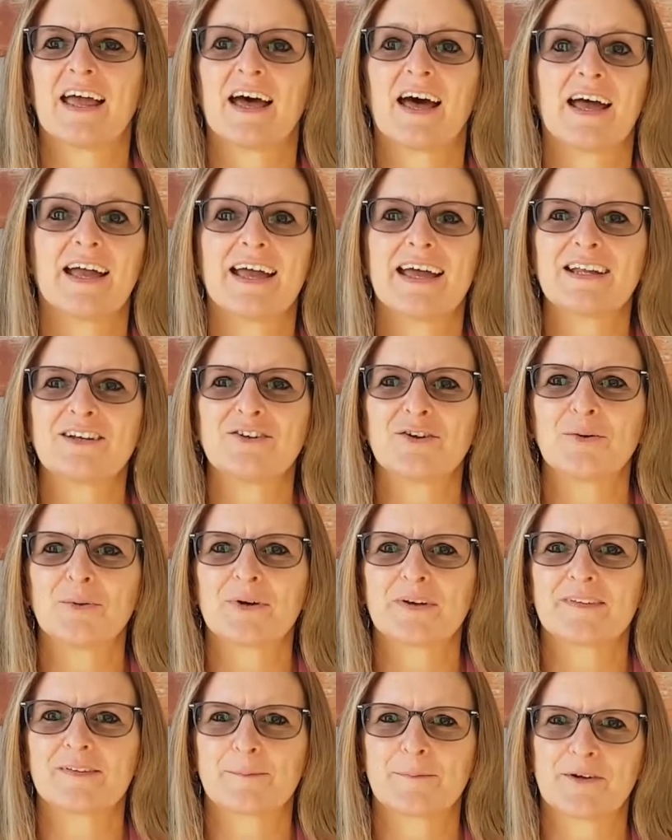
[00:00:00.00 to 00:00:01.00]
I had no
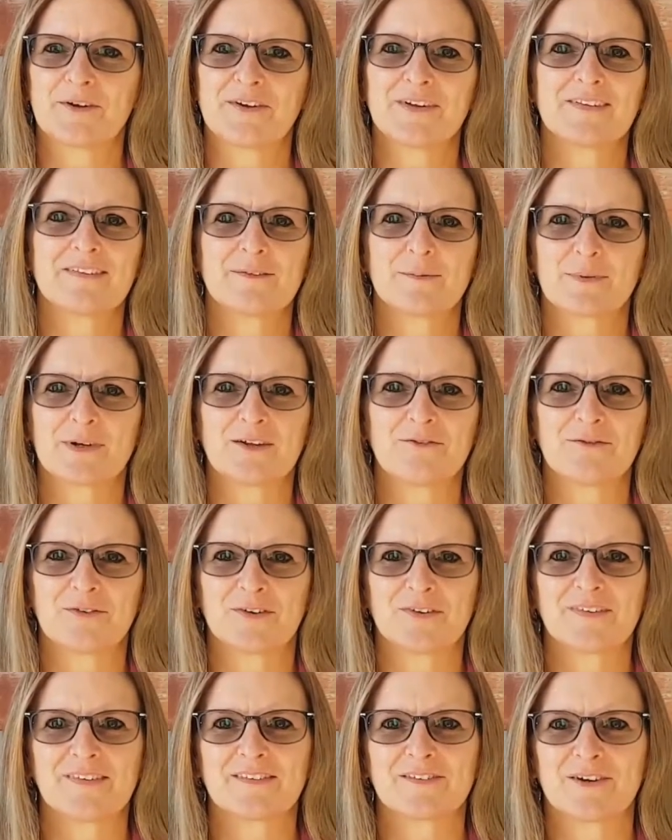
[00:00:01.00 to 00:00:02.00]
experience when I
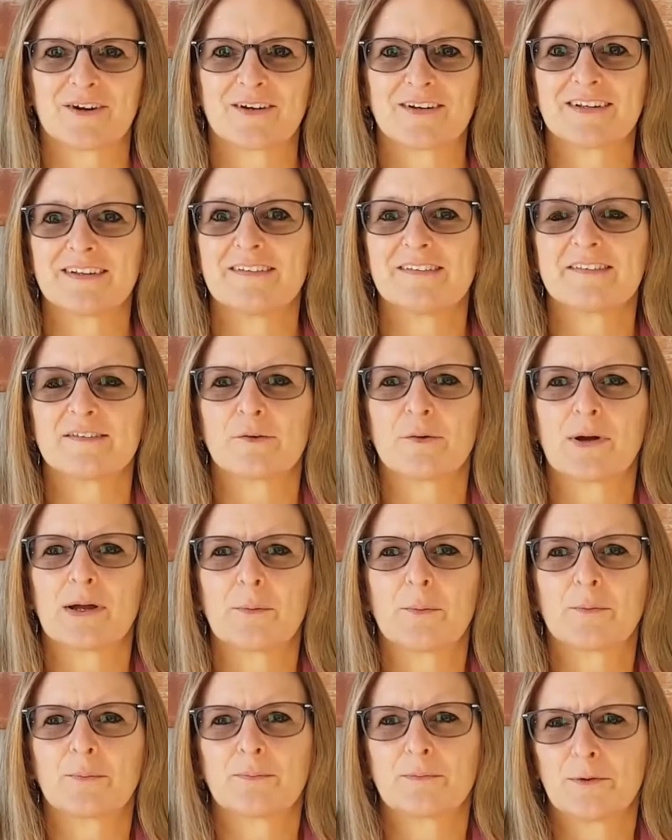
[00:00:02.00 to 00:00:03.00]
first started, so I
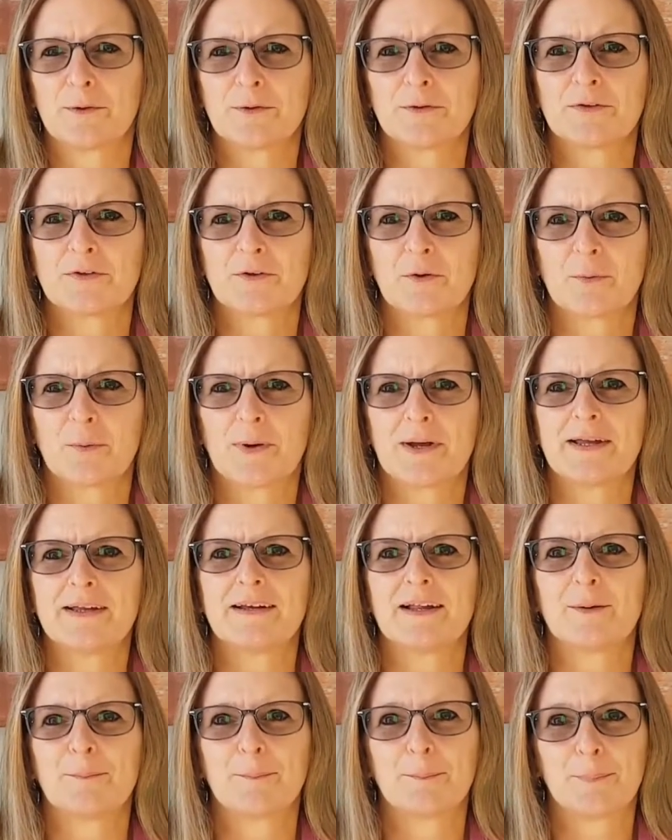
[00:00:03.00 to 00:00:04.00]
learned
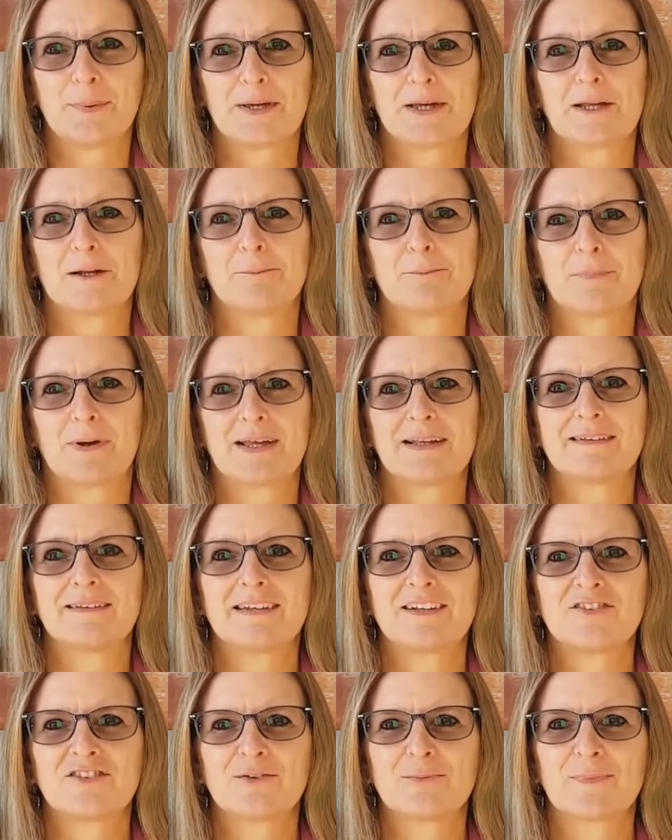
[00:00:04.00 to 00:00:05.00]
quite a bit by
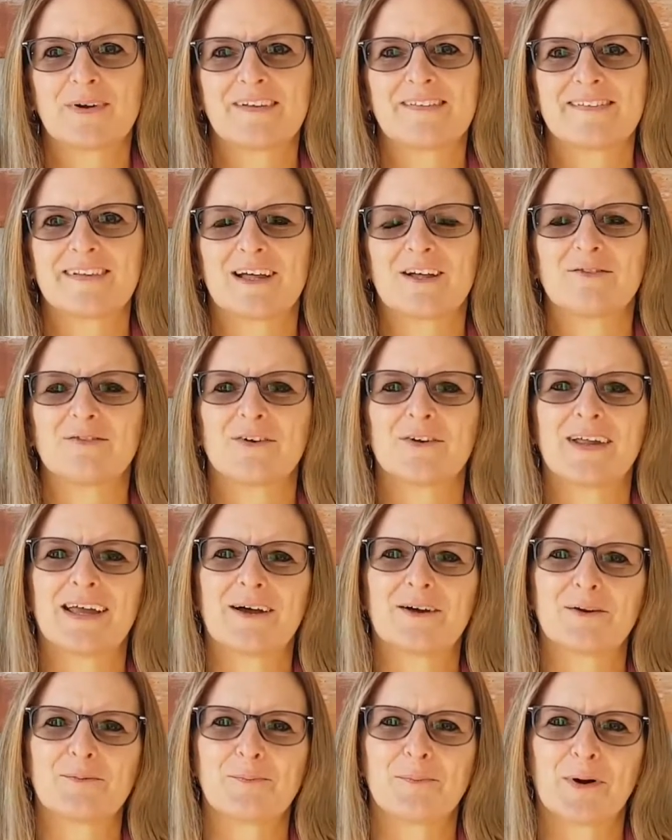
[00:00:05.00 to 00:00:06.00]
teaching myself on
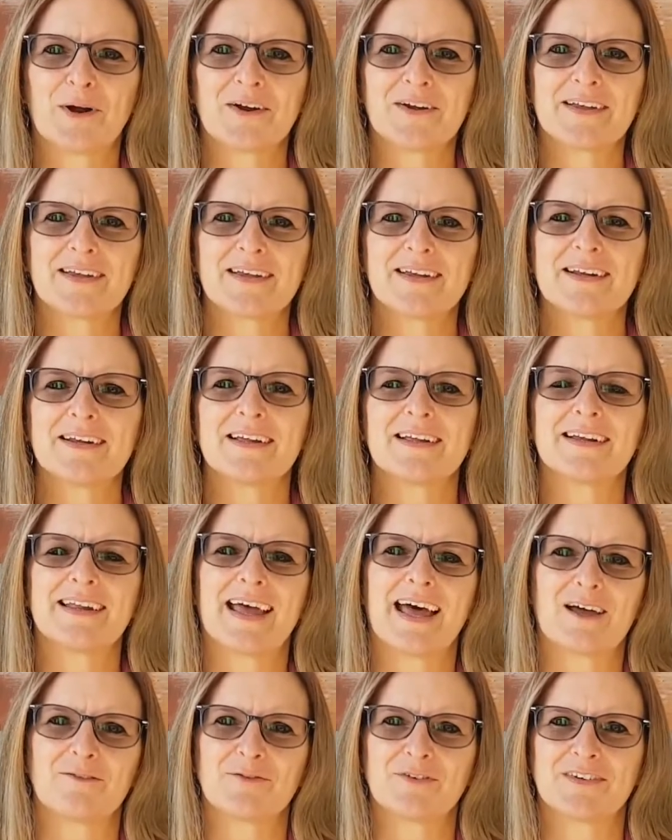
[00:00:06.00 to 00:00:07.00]
how to market and
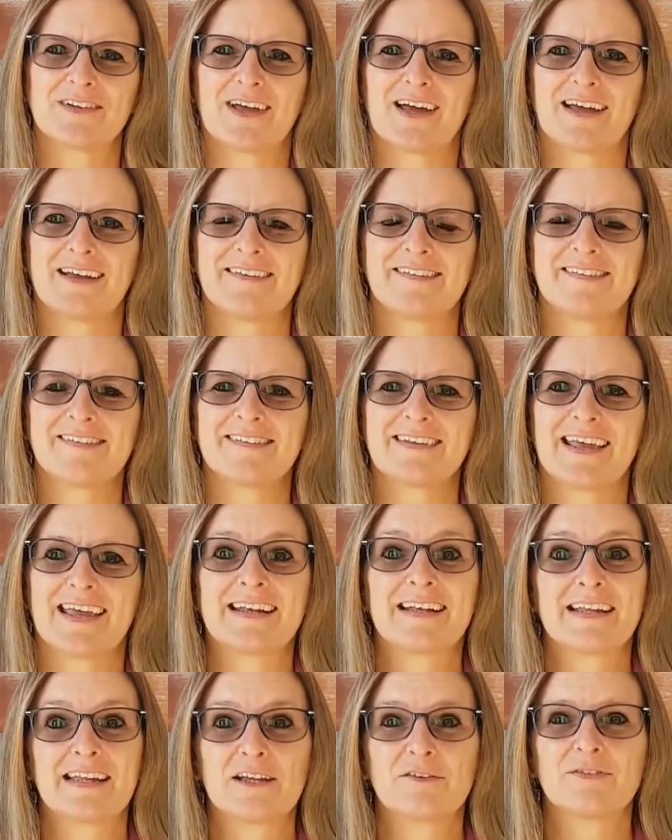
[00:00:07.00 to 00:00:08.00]
advertise
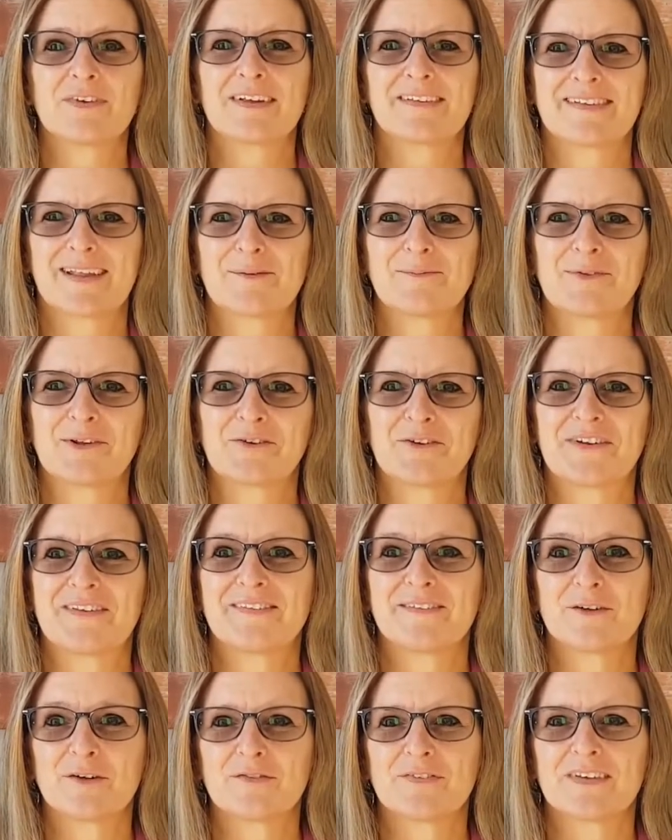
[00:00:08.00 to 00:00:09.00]
and give exemplary
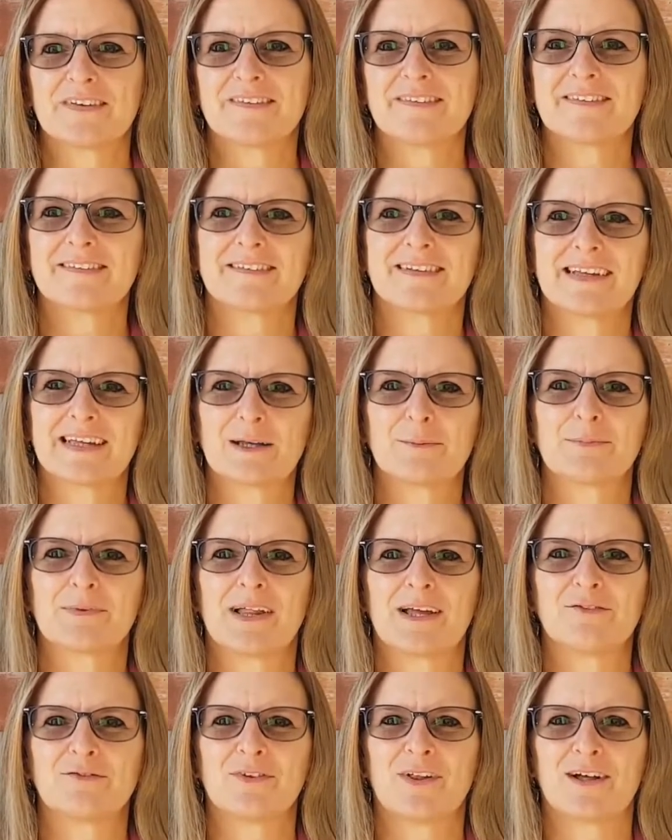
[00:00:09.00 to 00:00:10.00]
service to keep
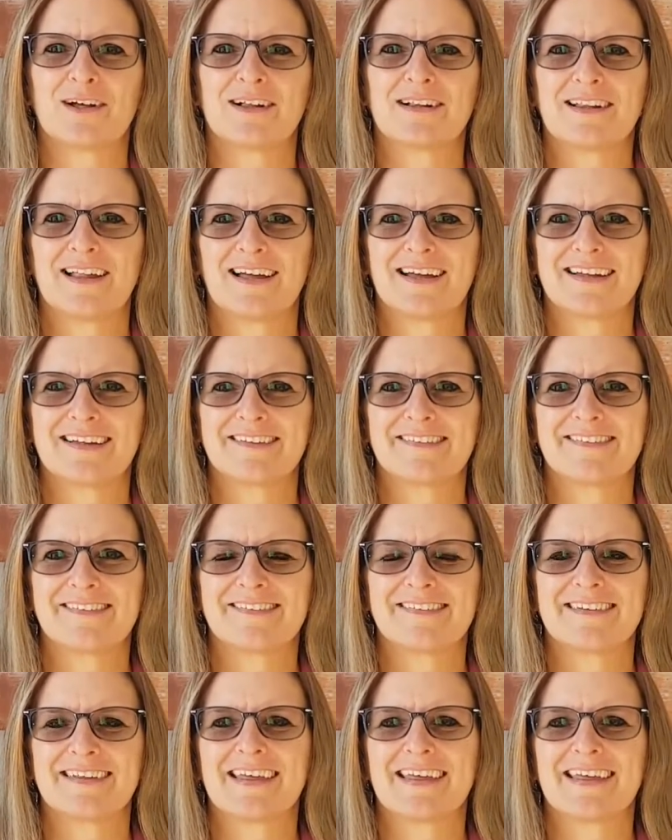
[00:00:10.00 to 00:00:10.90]
lifelong clients.